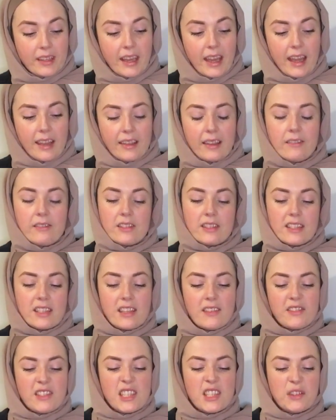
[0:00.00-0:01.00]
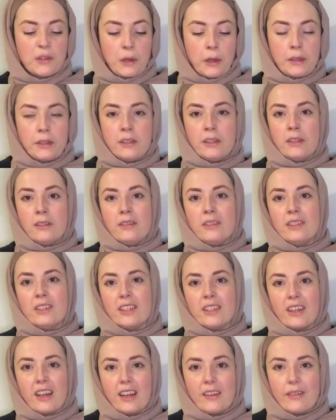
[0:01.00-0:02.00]
Yeah, and they've still got,
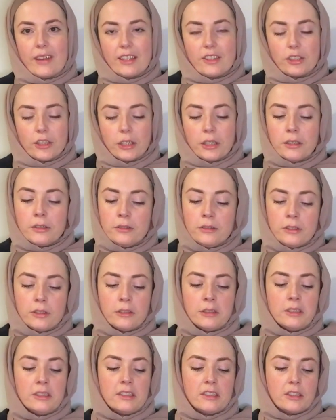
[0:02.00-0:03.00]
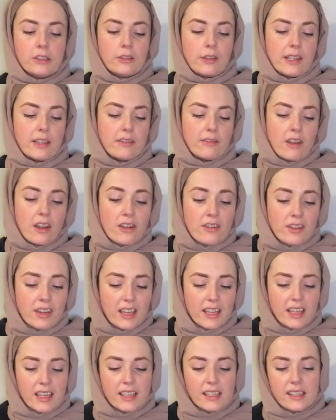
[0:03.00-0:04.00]
you can kind of add your own doors and create your
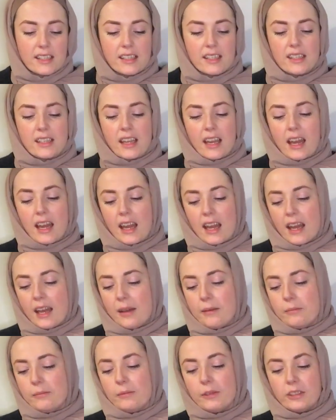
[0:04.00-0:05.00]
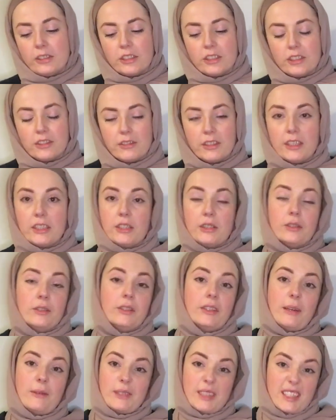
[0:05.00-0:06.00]
own list, which is really
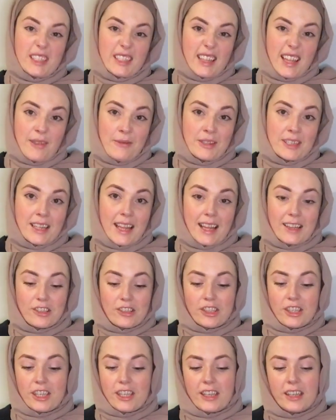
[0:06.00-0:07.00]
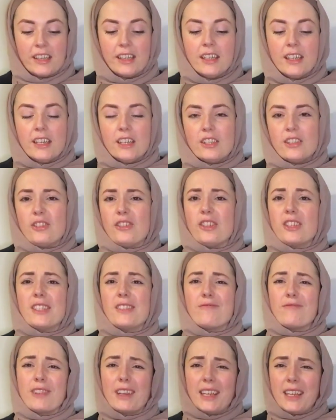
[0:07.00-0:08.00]
cool, and that was the same as last year. So it
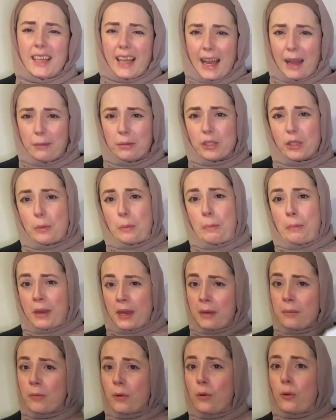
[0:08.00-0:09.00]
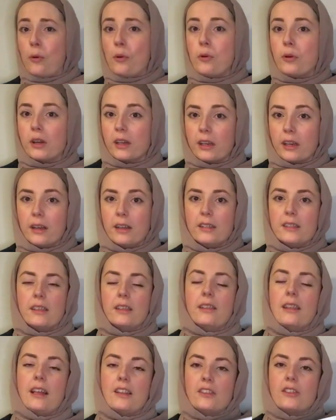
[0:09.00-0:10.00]
just really helps you be more organized.